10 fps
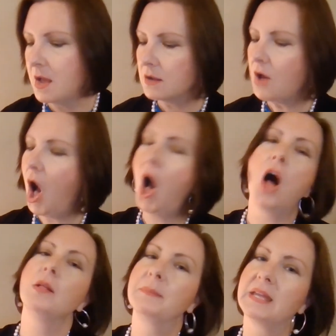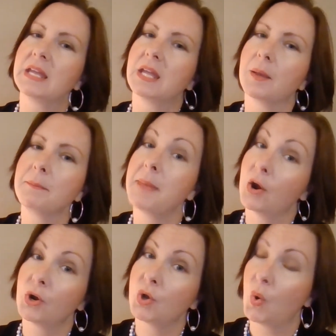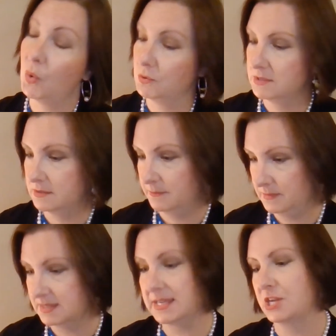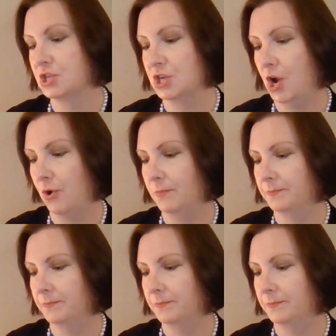Call me Marigold, said Joe.